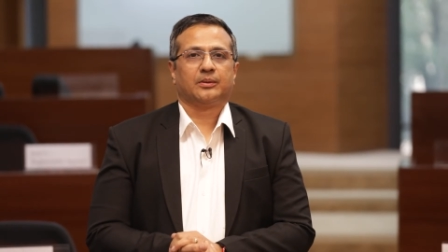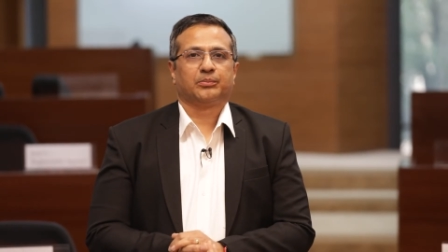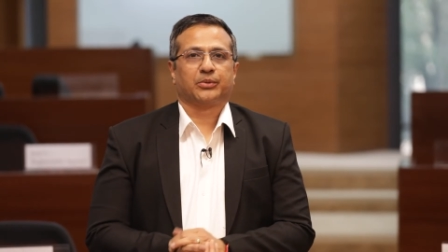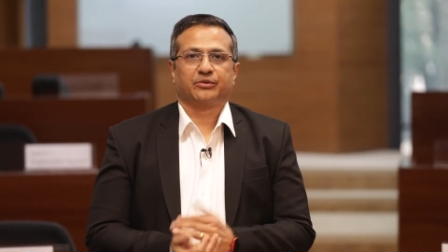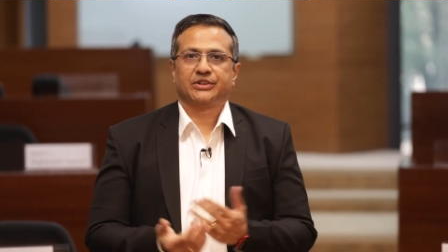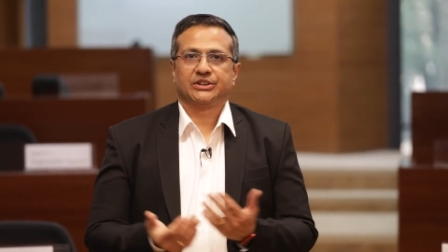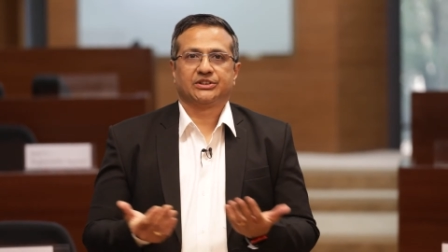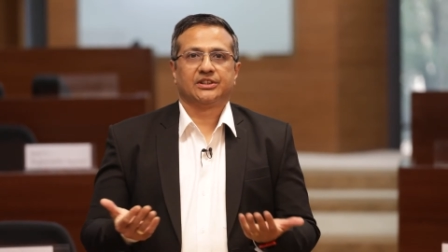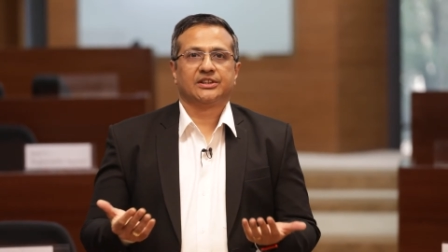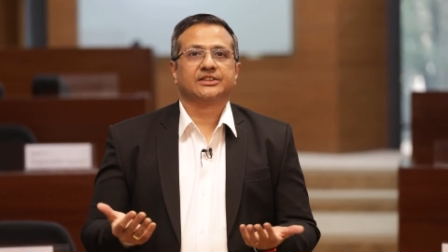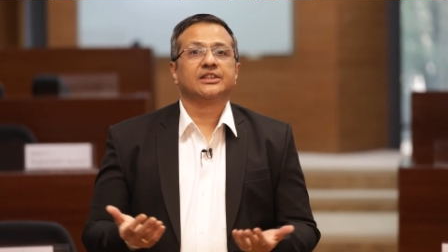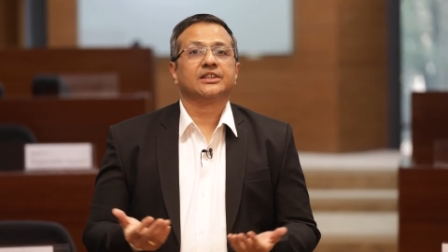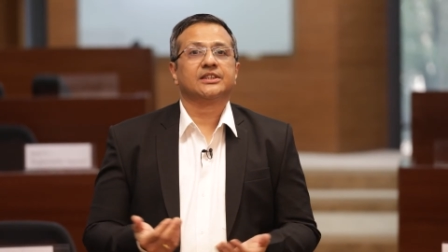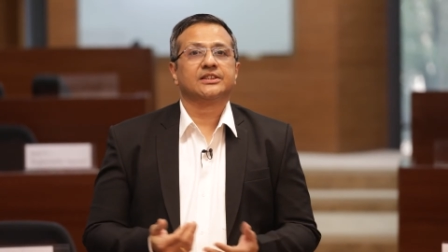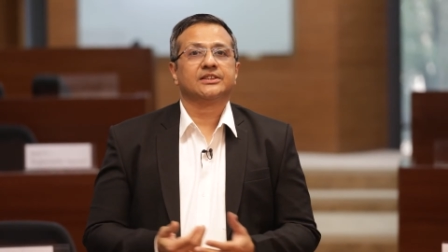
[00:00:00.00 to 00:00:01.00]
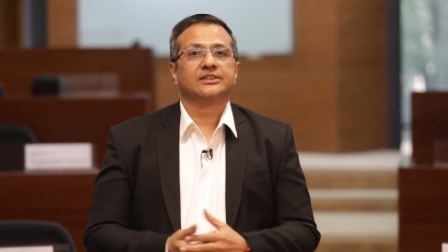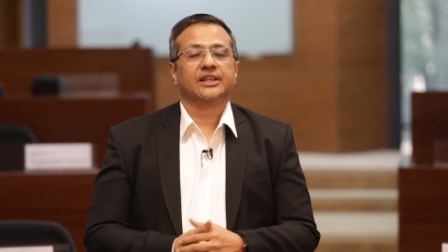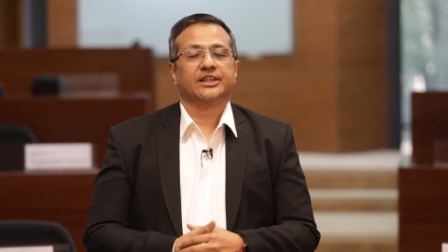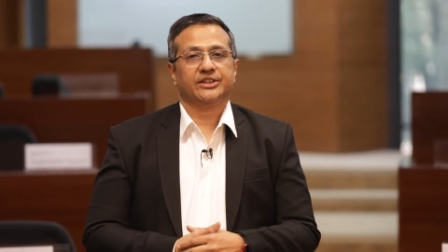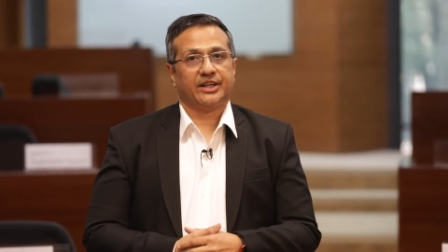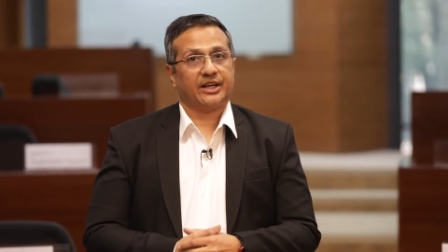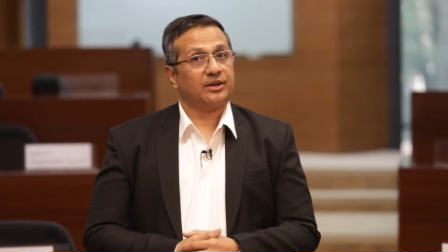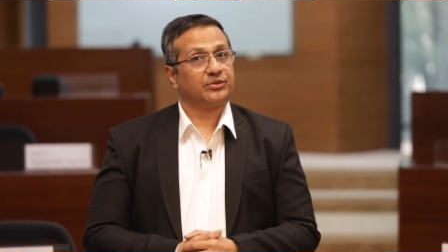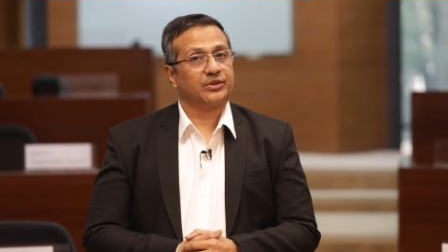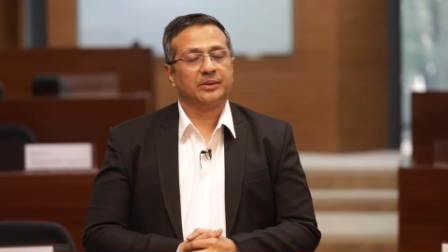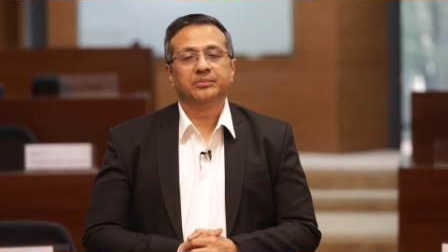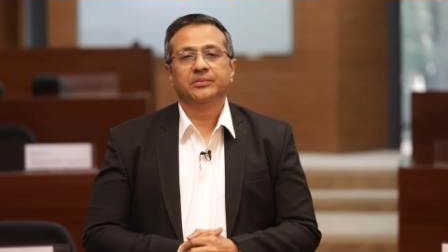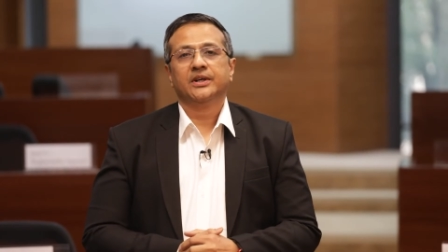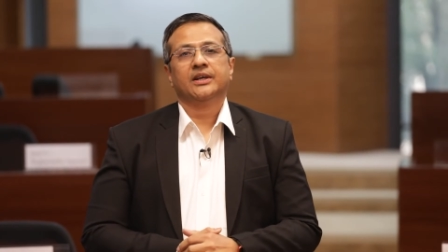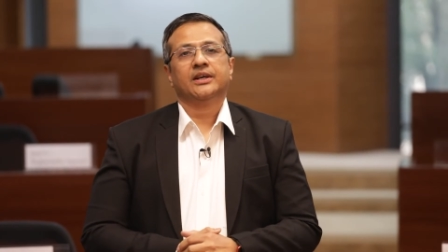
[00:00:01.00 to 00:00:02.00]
professional circles that they are from.